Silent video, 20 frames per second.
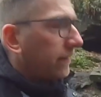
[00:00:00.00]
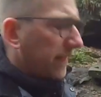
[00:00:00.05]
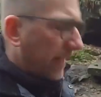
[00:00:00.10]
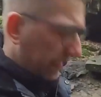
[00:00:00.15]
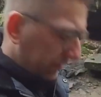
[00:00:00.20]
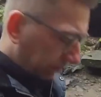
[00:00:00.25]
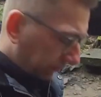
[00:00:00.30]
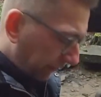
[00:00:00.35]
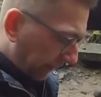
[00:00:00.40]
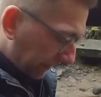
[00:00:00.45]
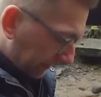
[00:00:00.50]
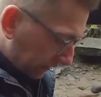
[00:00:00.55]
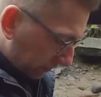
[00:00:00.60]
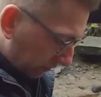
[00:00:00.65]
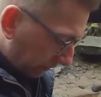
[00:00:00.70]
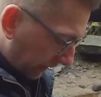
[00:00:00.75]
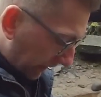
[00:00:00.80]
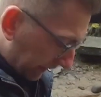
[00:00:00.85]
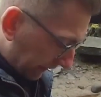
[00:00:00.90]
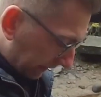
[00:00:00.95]
That's fine
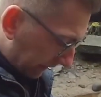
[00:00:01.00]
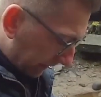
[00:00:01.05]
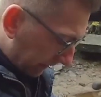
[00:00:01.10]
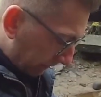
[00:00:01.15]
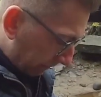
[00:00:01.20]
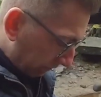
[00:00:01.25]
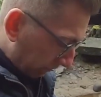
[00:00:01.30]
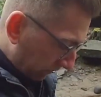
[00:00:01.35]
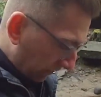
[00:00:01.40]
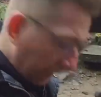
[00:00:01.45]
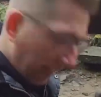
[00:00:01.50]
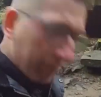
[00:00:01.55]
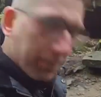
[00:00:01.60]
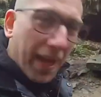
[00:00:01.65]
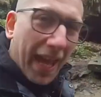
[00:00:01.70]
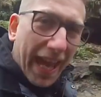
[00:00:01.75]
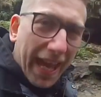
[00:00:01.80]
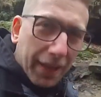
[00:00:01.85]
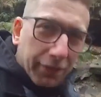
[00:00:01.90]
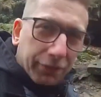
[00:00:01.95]
as well. I'm
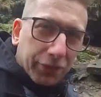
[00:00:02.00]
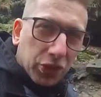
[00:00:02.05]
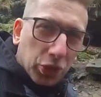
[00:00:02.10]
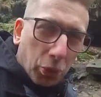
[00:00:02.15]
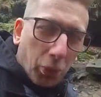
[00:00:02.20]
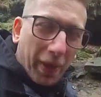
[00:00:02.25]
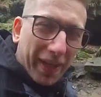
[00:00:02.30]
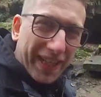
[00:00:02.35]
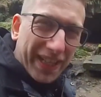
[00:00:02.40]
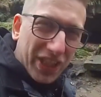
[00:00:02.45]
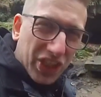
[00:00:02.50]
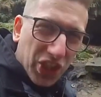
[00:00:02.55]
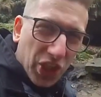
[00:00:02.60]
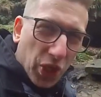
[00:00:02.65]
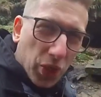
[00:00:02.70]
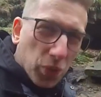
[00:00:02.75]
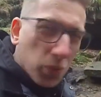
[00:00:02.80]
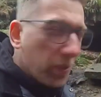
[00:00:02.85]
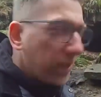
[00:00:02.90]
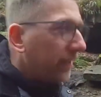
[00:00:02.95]
at
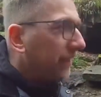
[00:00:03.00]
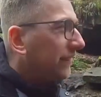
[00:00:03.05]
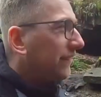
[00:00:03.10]
f22.